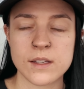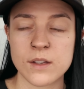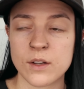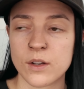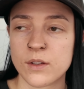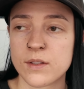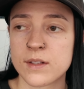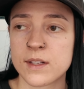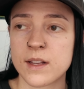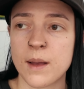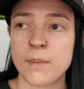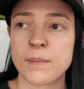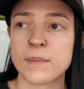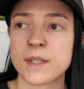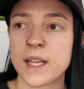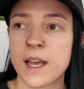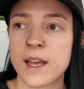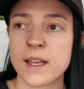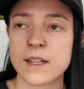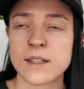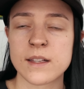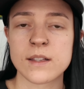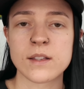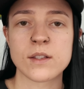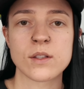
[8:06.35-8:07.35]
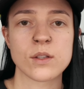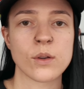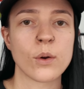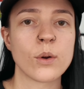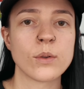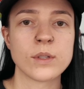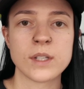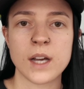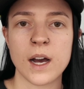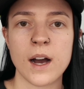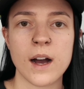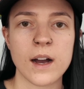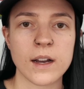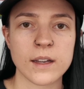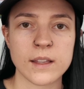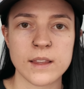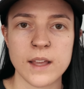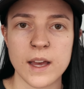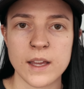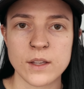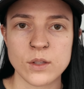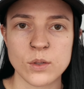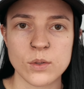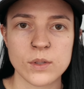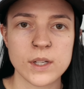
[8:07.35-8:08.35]
you know, some days are so dark
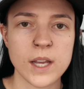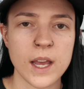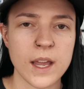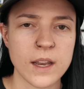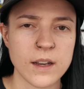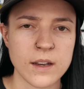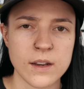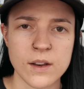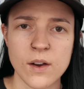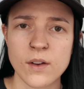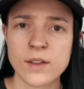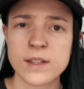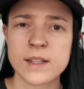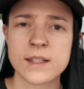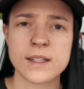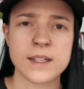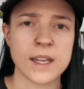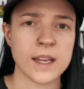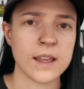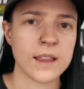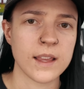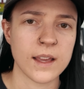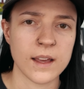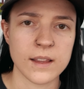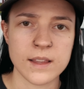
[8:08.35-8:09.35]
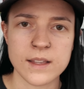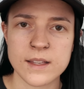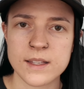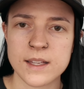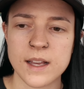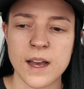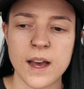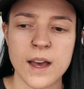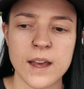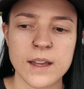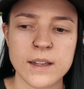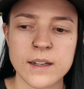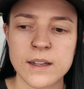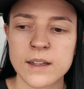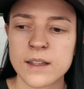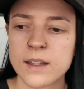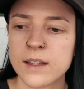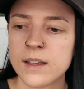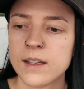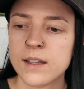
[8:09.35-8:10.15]
that you cannot see the other side,